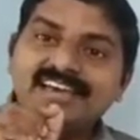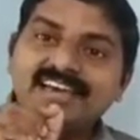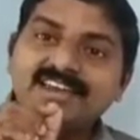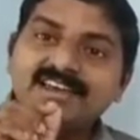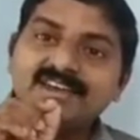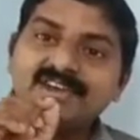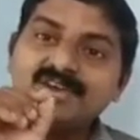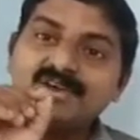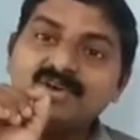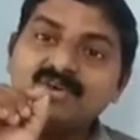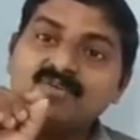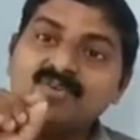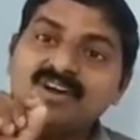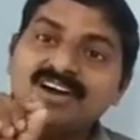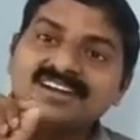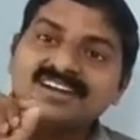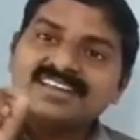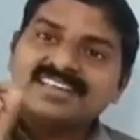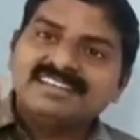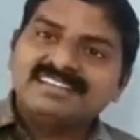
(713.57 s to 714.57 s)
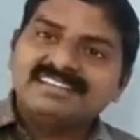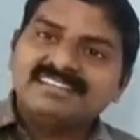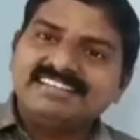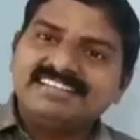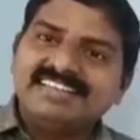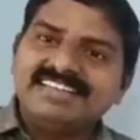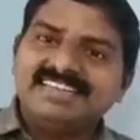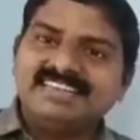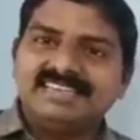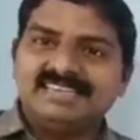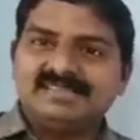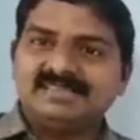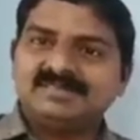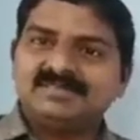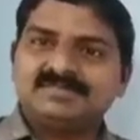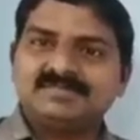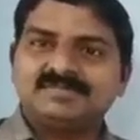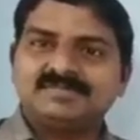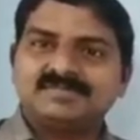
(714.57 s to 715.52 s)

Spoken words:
and 110 degree.